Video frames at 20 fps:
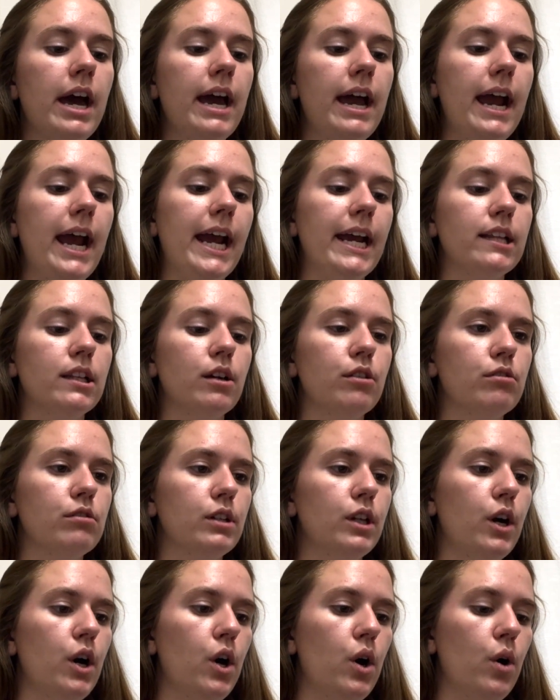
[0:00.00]
Halo
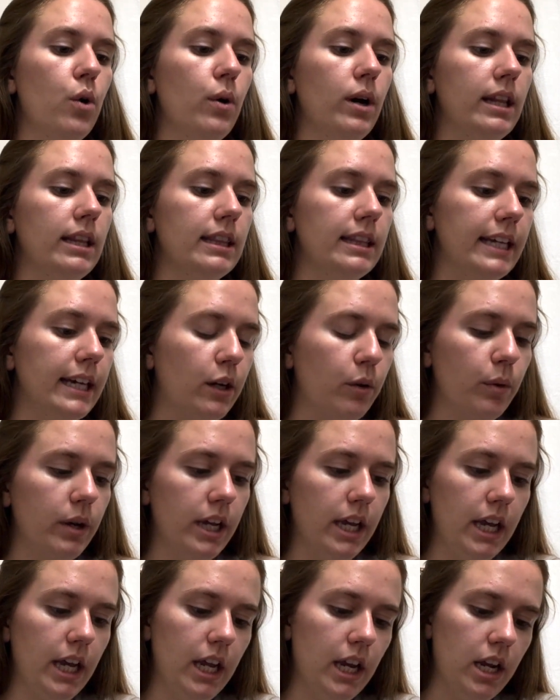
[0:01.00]
Glow
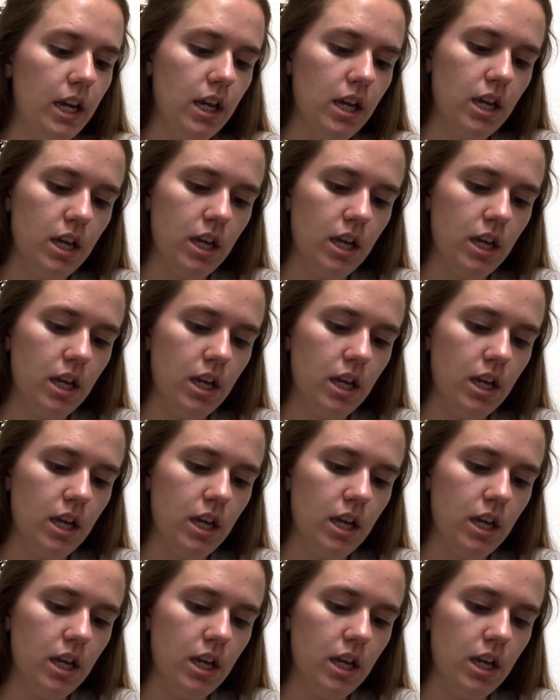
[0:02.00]
liquid